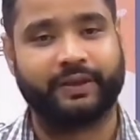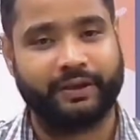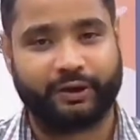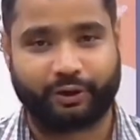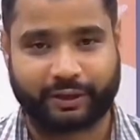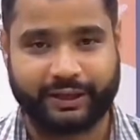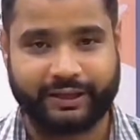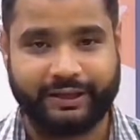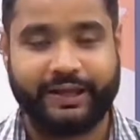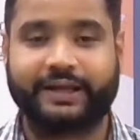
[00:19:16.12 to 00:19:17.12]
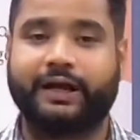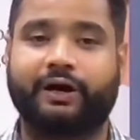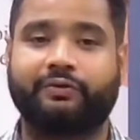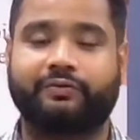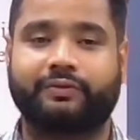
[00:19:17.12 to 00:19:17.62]
Okay,
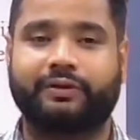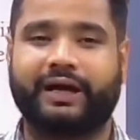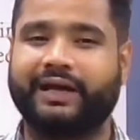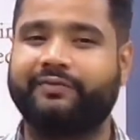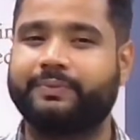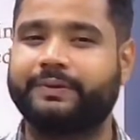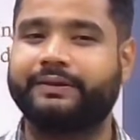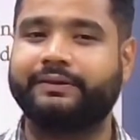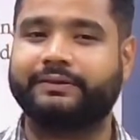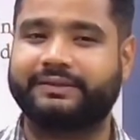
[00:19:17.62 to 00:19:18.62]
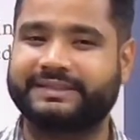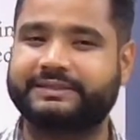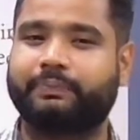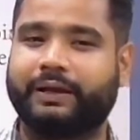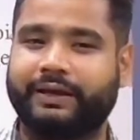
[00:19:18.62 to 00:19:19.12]
now I will be
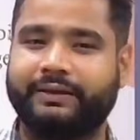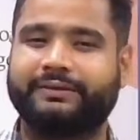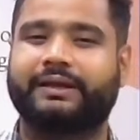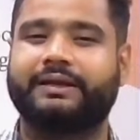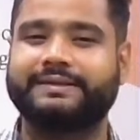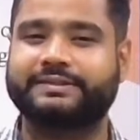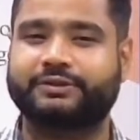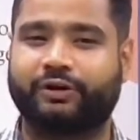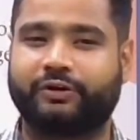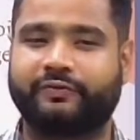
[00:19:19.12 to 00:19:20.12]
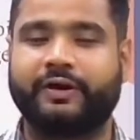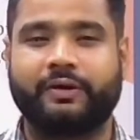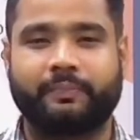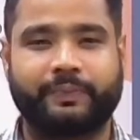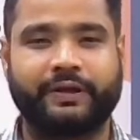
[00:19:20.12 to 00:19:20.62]
displaying the list of
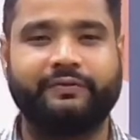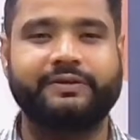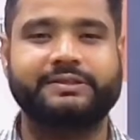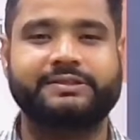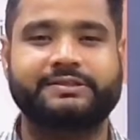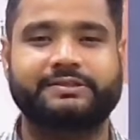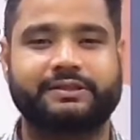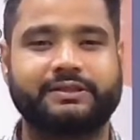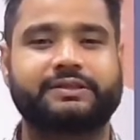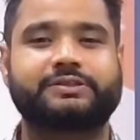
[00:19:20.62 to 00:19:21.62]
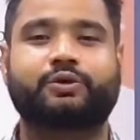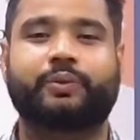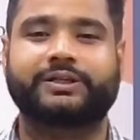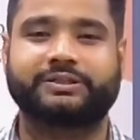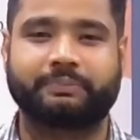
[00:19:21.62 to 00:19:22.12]
previous year's
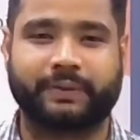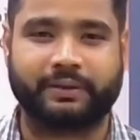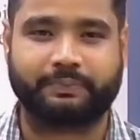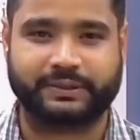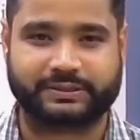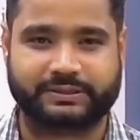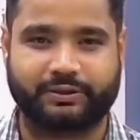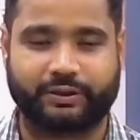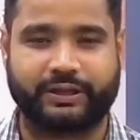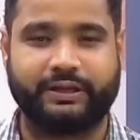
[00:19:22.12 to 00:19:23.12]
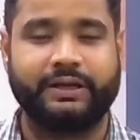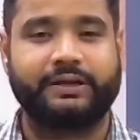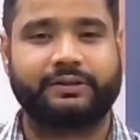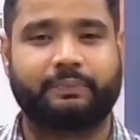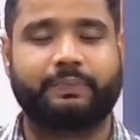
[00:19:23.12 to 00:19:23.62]
question papers. Okay,
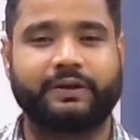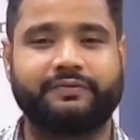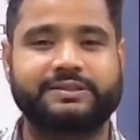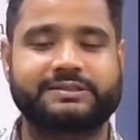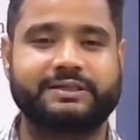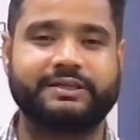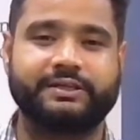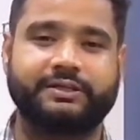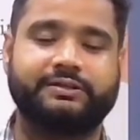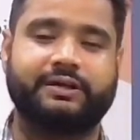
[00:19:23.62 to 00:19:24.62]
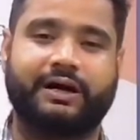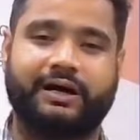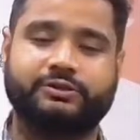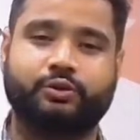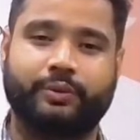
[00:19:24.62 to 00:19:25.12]
the previously year
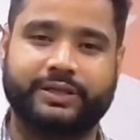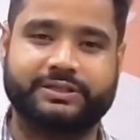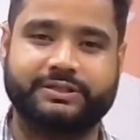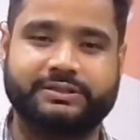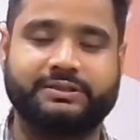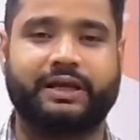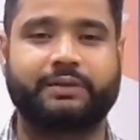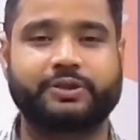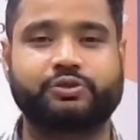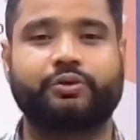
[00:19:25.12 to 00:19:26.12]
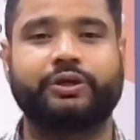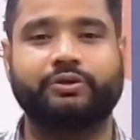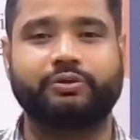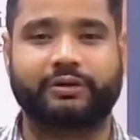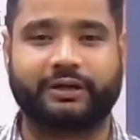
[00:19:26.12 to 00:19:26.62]
asked questions I'll be showing
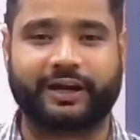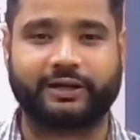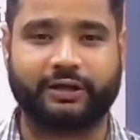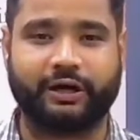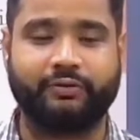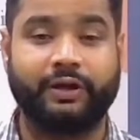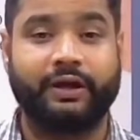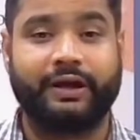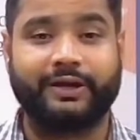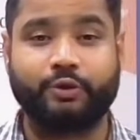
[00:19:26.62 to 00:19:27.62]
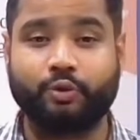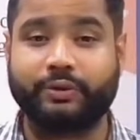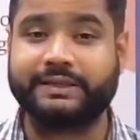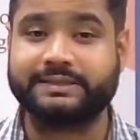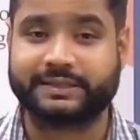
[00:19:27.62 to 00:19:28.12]
you right now, and you
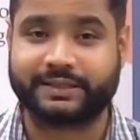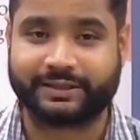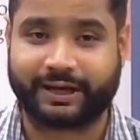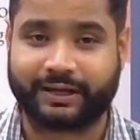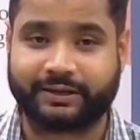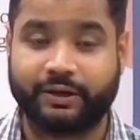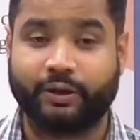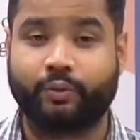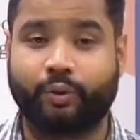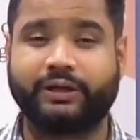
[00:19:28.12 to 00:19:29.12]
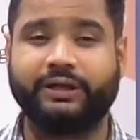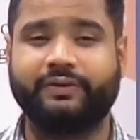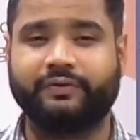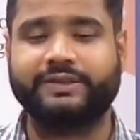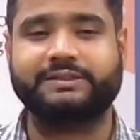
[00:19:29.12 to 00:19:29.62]
can see that whatever
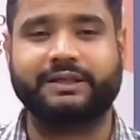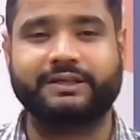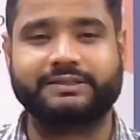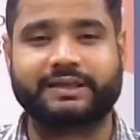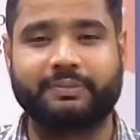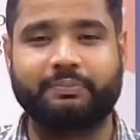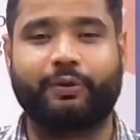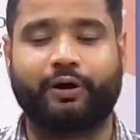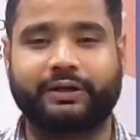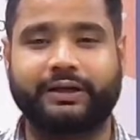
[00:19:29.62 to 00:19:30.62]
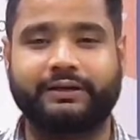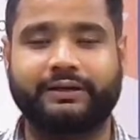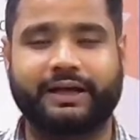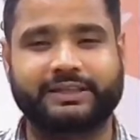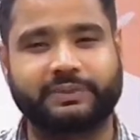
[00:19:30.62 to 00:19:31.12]
we said is important
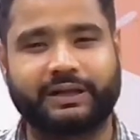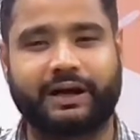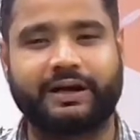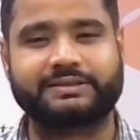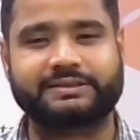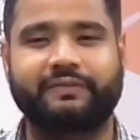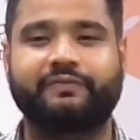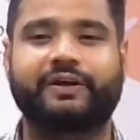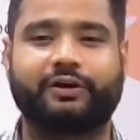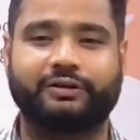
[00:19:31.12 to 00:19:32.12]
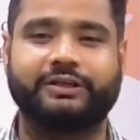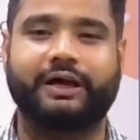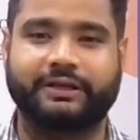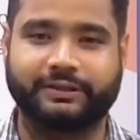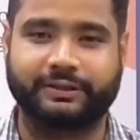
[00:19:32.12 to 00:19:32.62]
has been asked somewhere or the
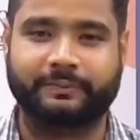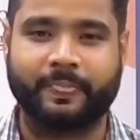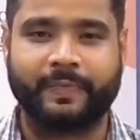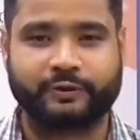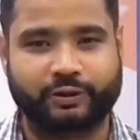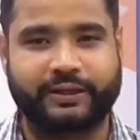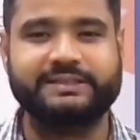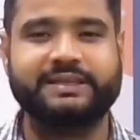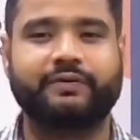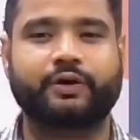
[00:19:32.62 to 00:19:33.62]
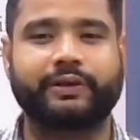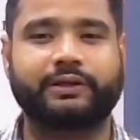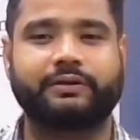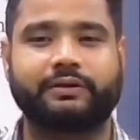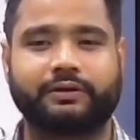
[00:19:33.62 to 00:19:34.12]
other. So let's have a quick
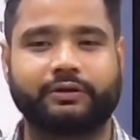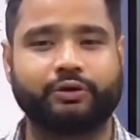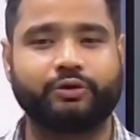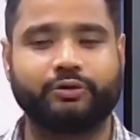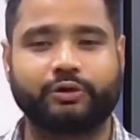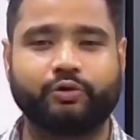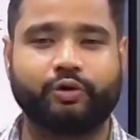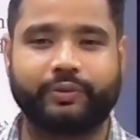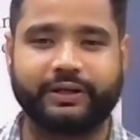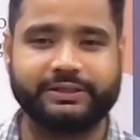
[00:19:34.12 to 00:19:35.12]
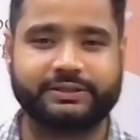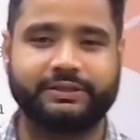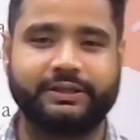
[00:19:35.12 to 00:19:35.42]
look over it.